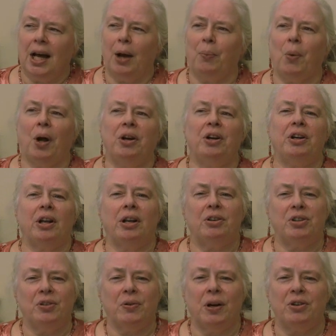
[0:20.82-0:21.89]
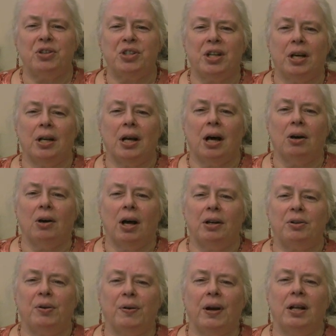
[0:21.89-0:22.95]
I wanted to understand how
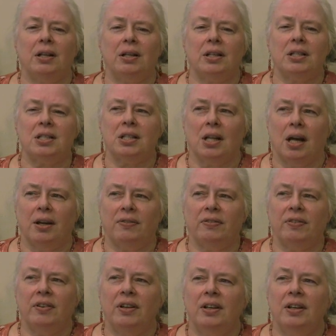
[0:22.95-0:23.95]
I'd created this life